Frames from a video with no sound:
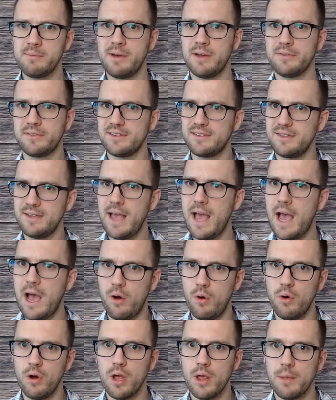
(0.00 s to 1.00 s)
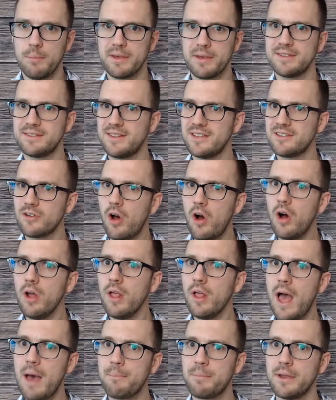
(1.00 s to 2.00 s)
about this now? Because this all
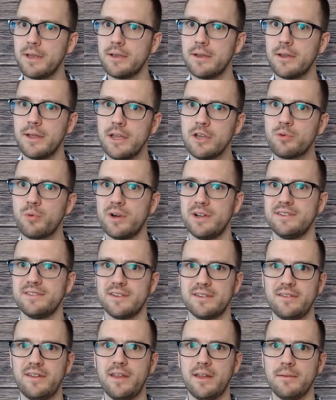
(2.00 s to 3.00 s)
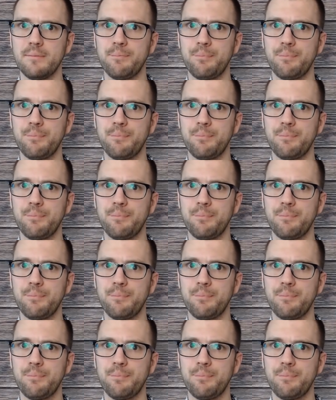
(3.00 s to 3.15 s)
happened in 2016.